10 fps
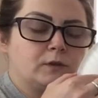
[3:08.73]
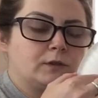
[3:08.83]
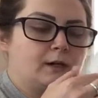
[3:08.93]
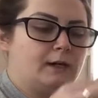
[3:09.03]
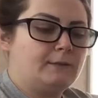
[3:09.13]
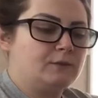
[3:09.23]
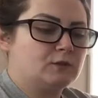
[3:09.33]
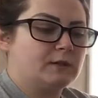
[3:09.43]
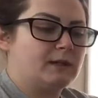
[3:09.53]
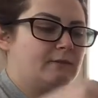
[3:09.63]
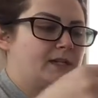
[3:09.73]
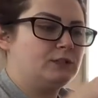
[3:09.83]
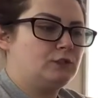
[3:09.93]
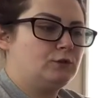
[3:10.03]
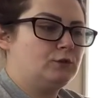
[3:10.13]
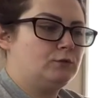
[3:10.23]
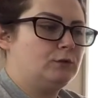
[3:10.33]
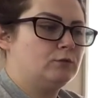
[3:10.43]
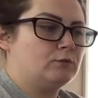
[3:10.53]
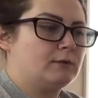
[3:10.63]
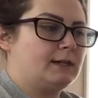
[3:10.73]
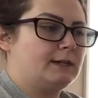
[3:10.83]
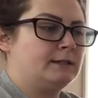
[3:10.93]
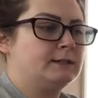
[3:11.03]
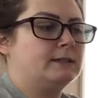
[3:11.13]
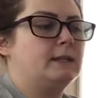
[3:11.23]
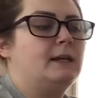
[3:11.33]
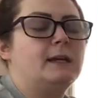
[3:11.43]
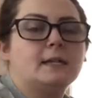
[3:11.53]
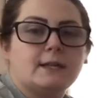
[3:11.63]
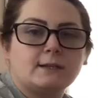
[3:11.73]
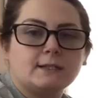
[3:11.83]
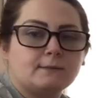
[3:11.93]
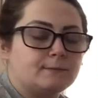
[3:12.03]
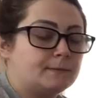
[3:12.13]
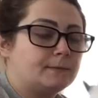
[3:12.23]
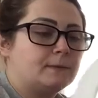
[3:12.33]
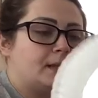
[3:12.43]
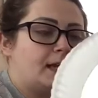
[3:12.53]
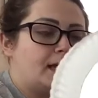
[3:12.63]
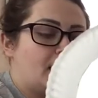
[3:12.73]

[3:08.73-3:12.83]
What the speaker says: Okay, so I have my 2 rings. Now it's an